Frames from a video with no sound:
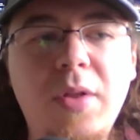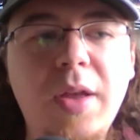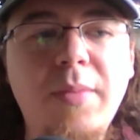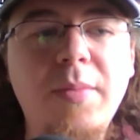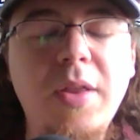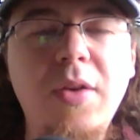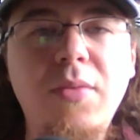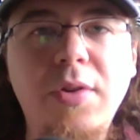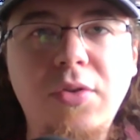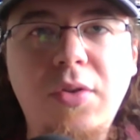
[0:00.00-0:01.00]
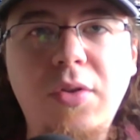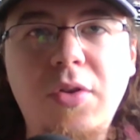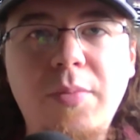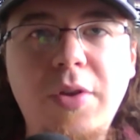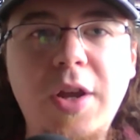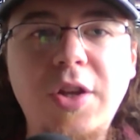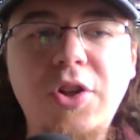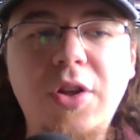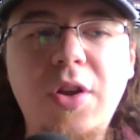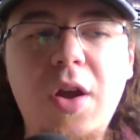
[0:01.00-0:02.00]
claim to be the original
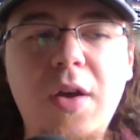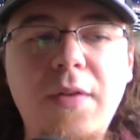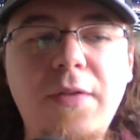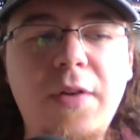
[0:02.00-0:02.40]
interpretation of